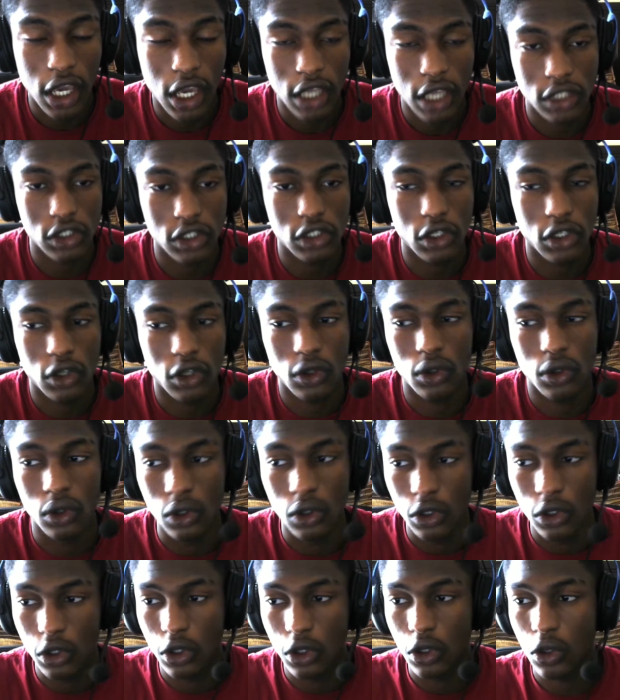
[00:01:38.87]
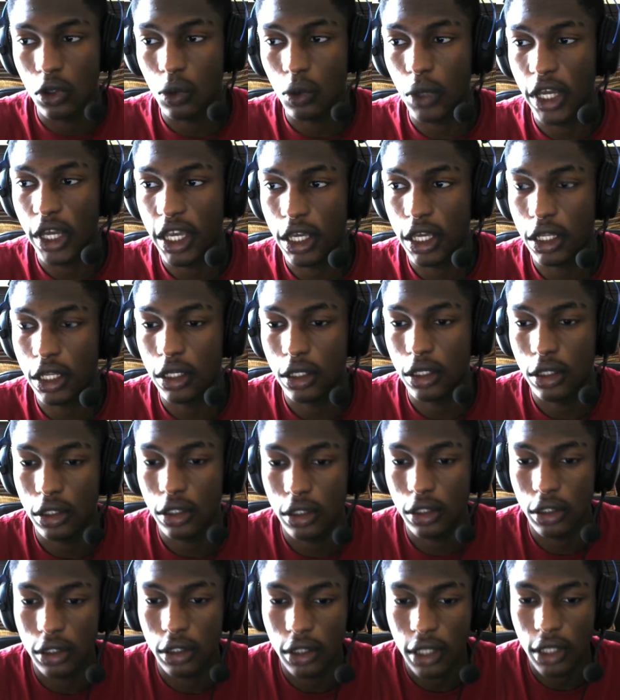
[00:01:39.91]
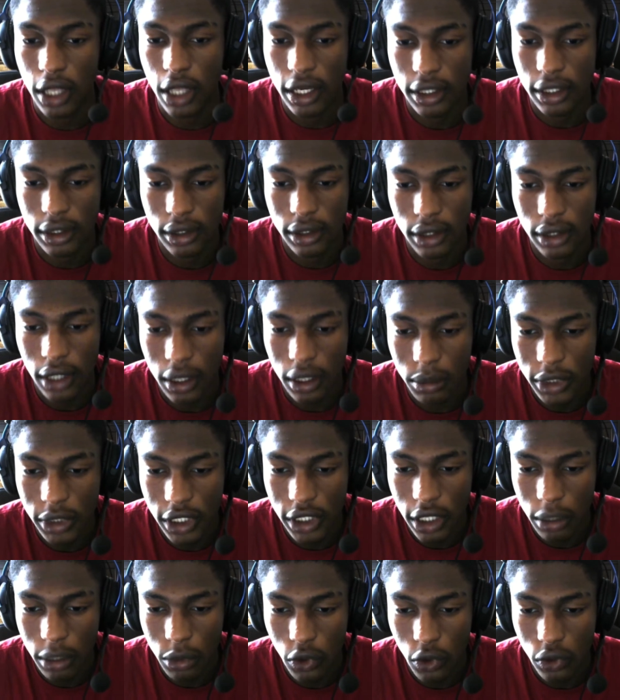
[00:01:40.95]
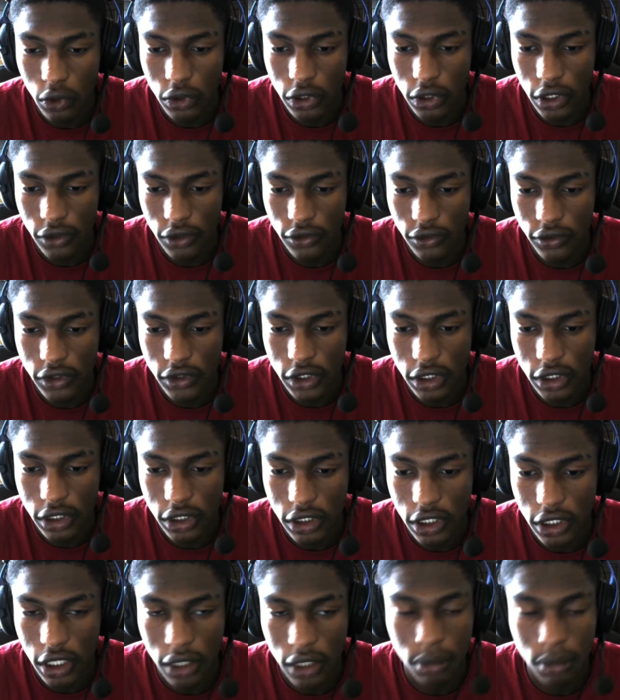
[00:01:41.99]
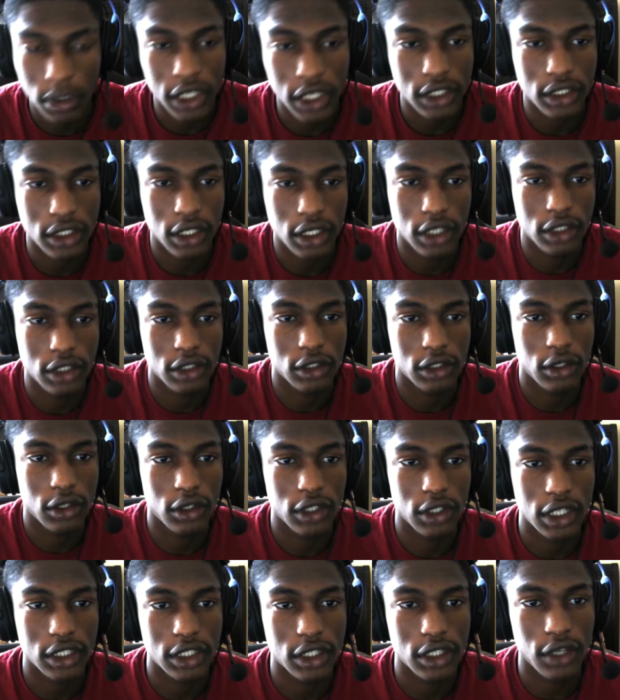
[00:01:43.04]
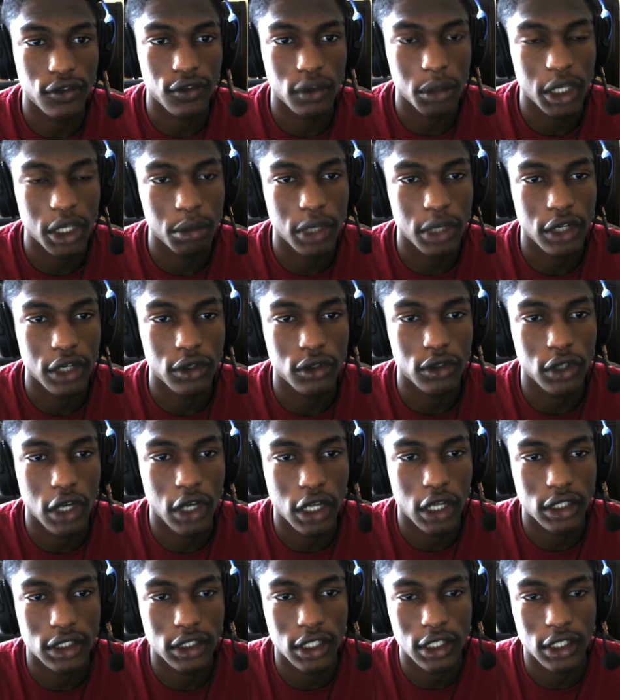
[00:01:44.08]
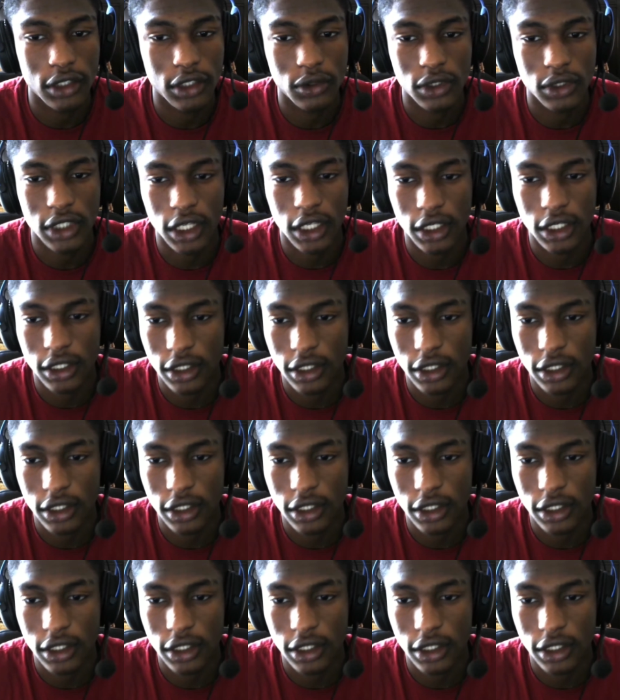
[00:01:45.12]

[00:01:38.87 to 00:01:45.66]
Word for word: And so when like I became old enough to get a PlayStation and all that stuff and make my own content, it was like